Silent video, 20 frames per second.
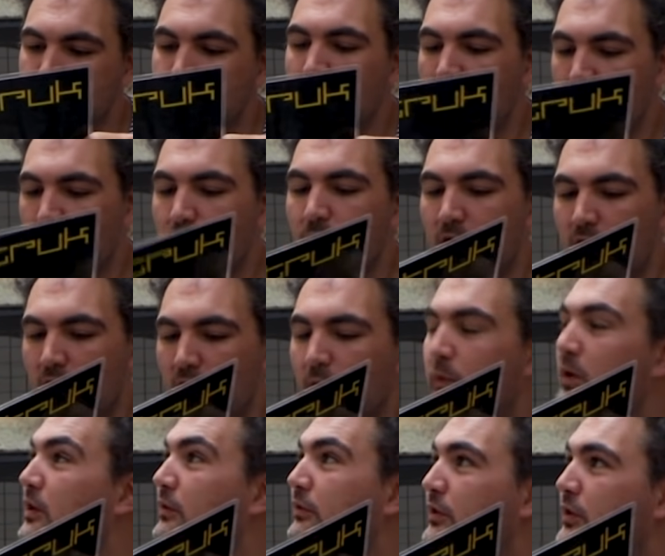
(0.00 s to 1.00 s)
yes,
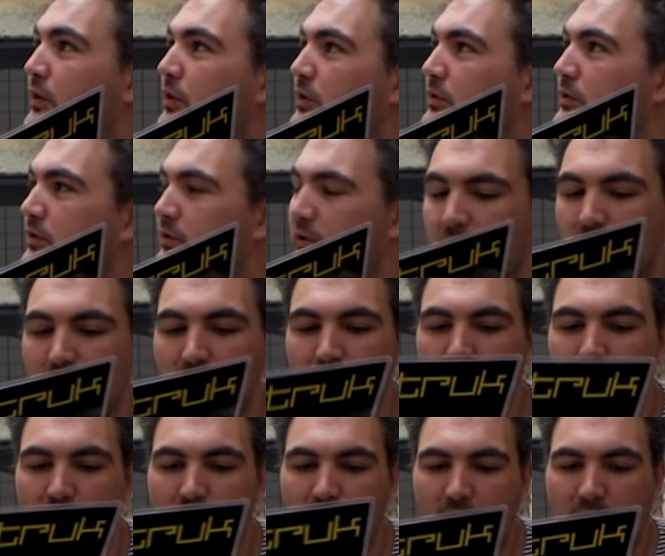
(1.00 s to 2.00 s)
one of those.
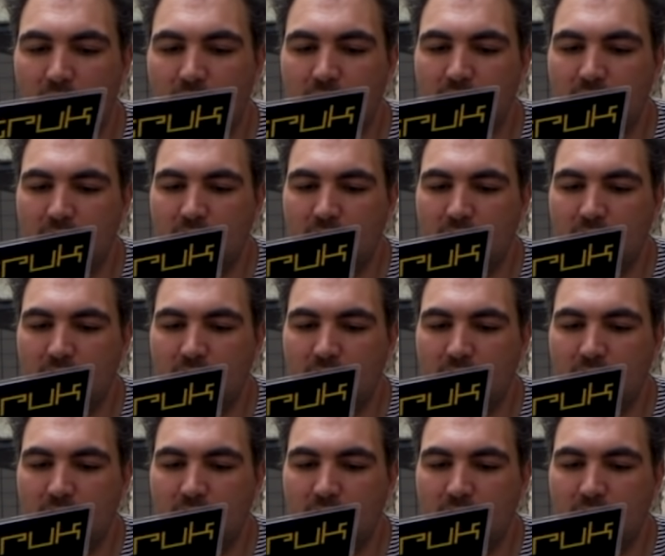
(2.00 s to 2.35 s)
And